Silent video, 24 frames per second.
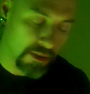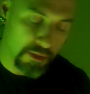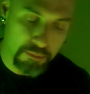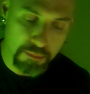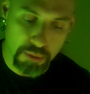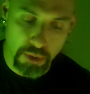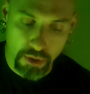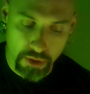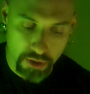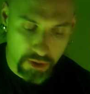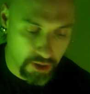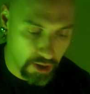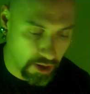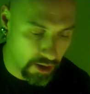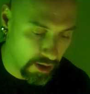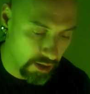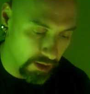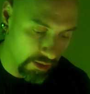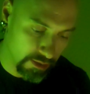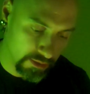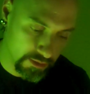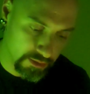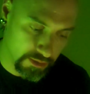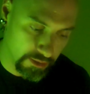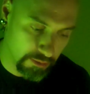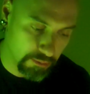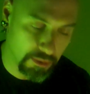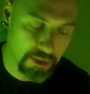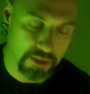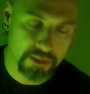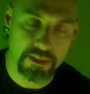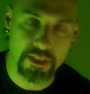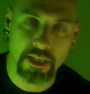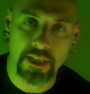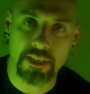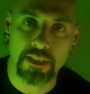protocols and
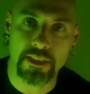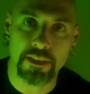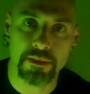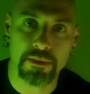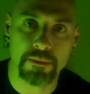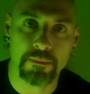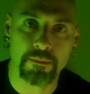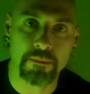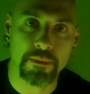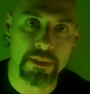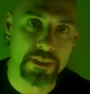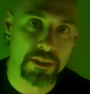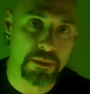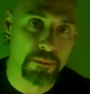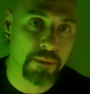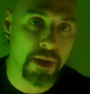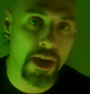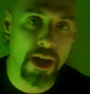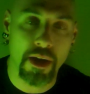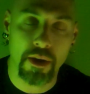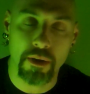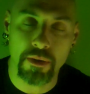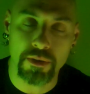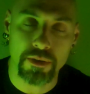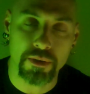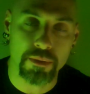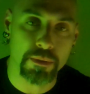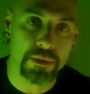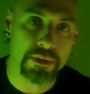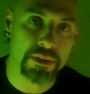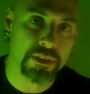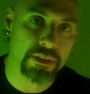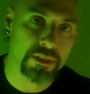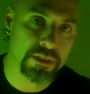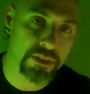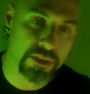what Satanism is about, or
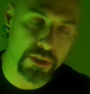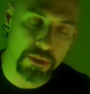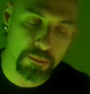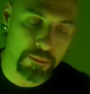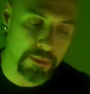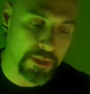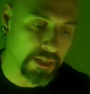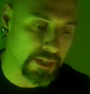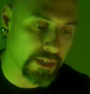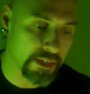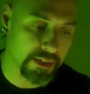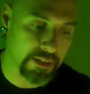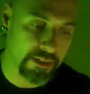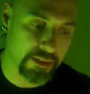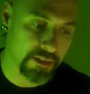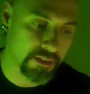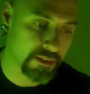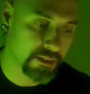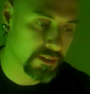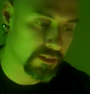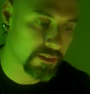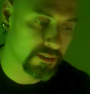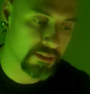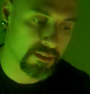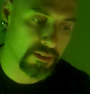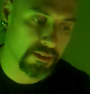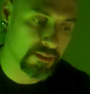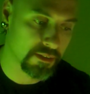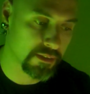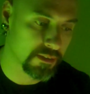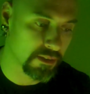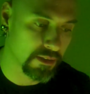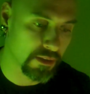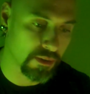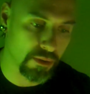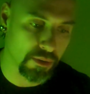what it should be,
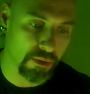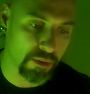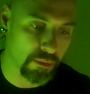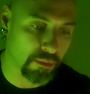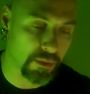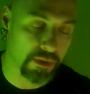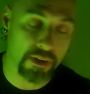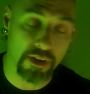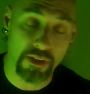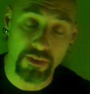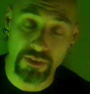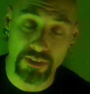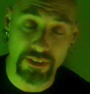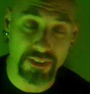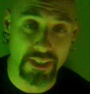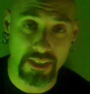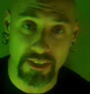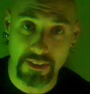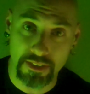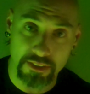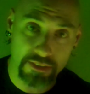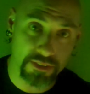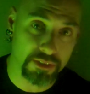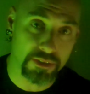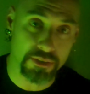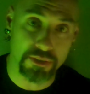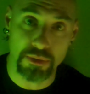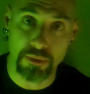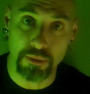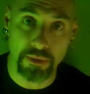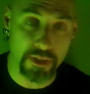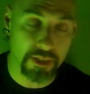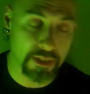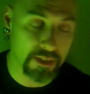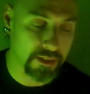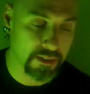or what other Satanists are
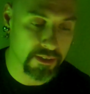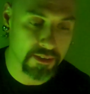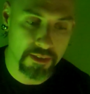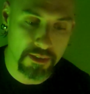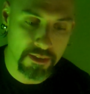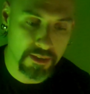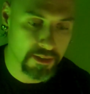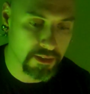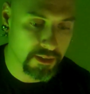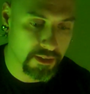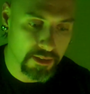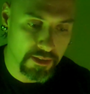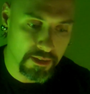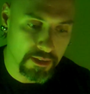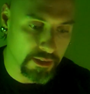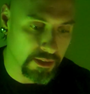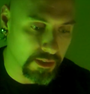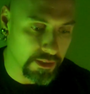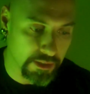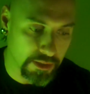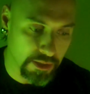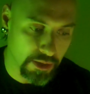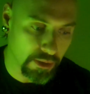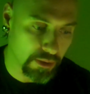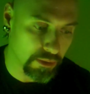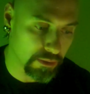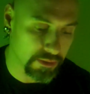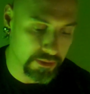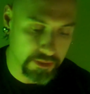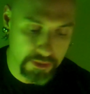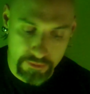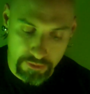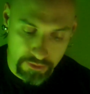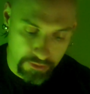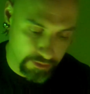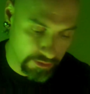doing,
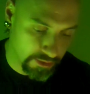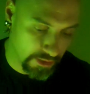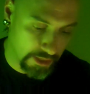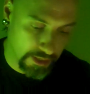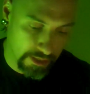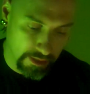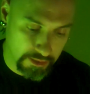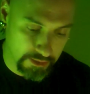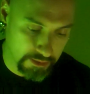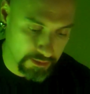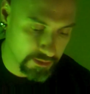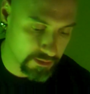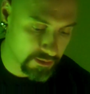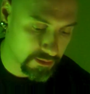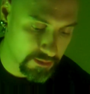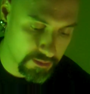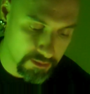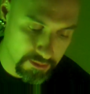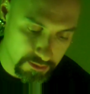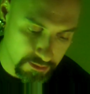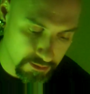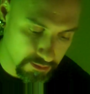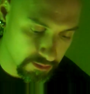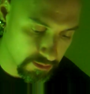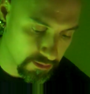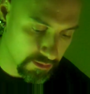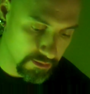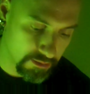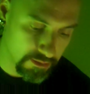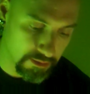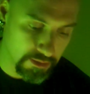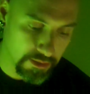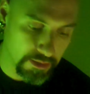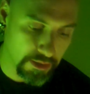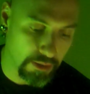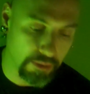different things.
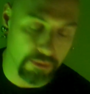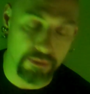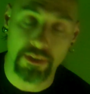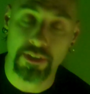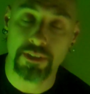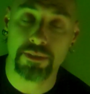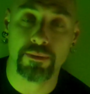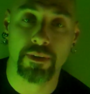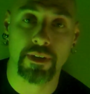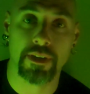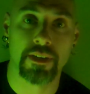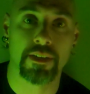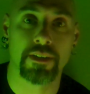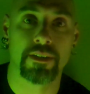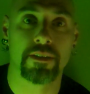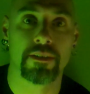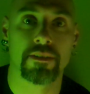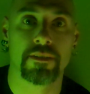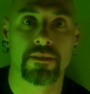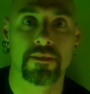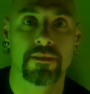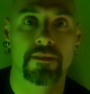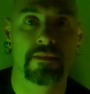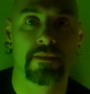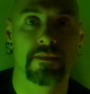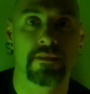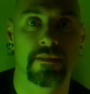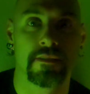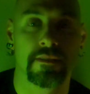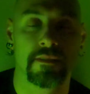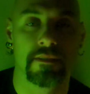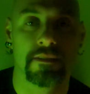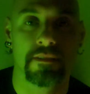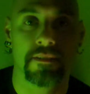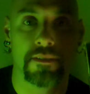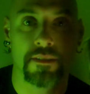This right here,
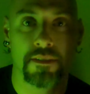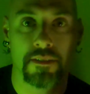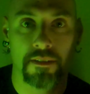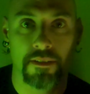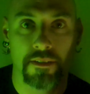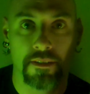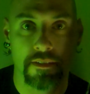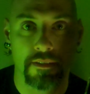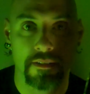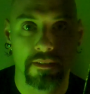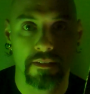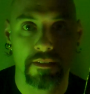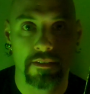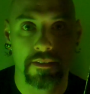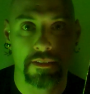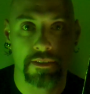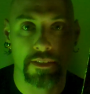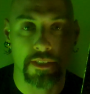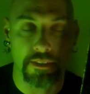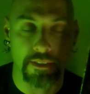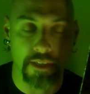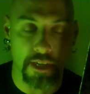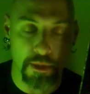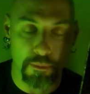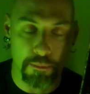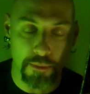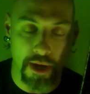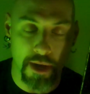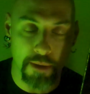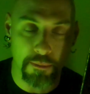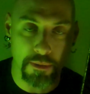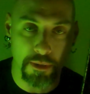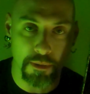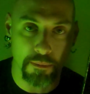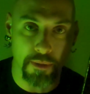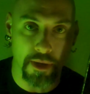Satanic
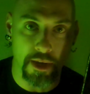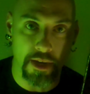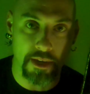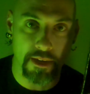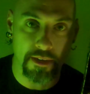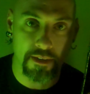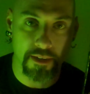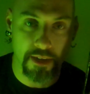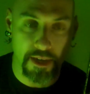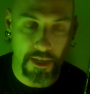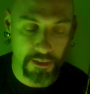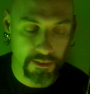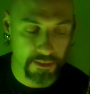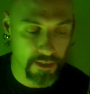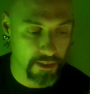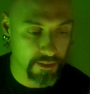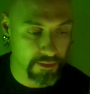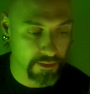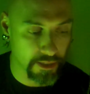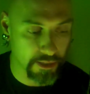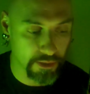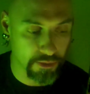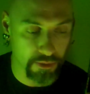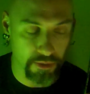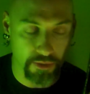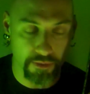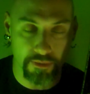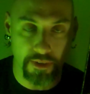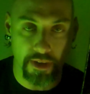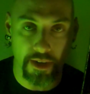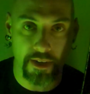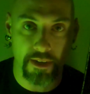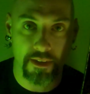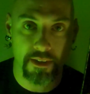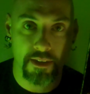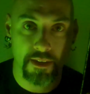Bible by Anton Szandor
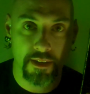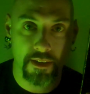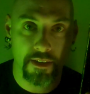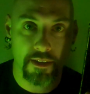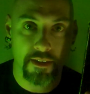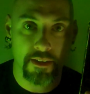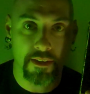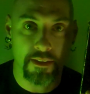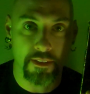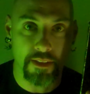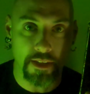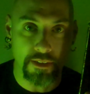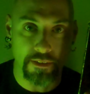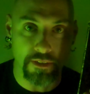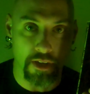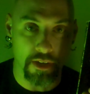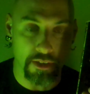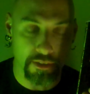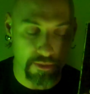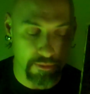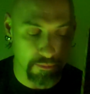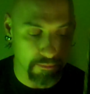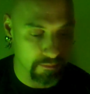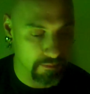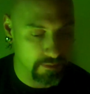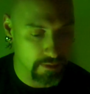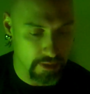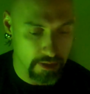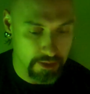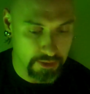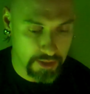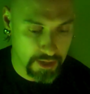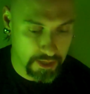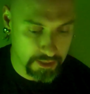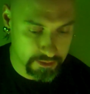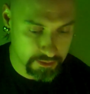LaVey, that's awesome.
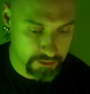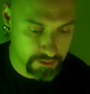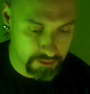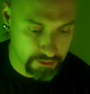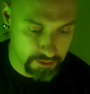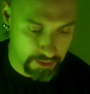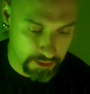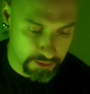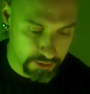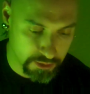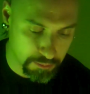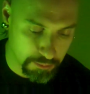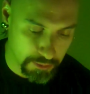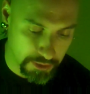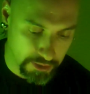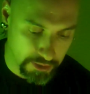And that should